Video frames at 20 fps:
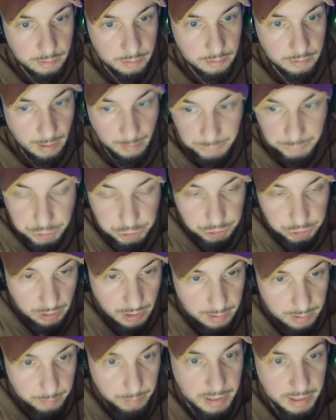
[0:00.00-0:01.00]
I'm just
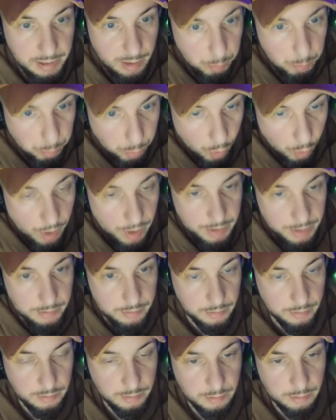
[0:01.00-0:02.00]
trying to make a point
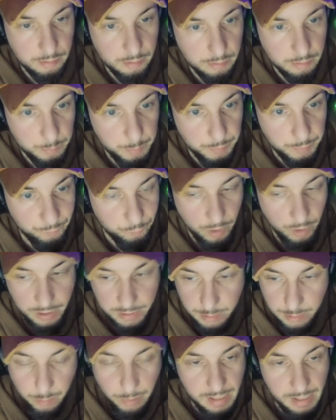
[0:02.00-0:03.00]
before
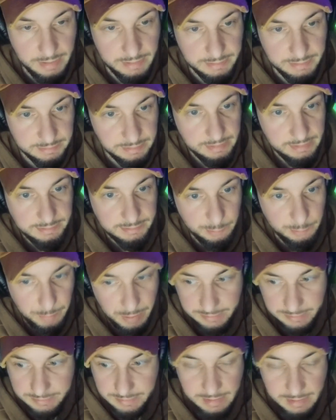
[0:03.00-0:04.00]
anybody says some
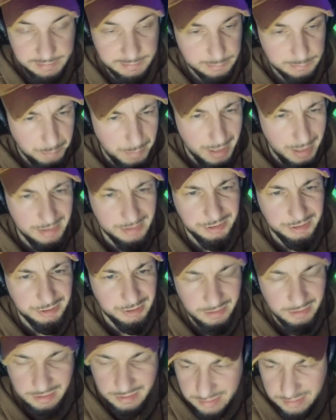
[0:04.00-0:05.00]
anti-Semitic
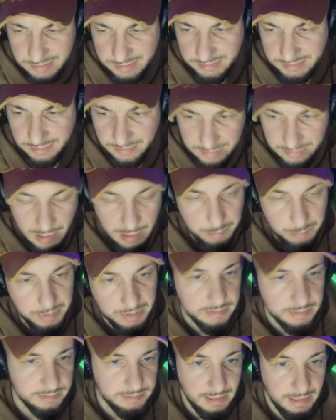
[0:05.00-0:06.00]
shit and this and that,
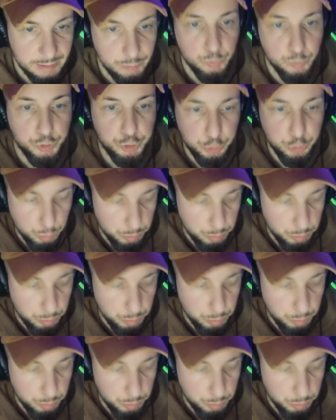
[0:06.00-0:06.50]
because that's what you've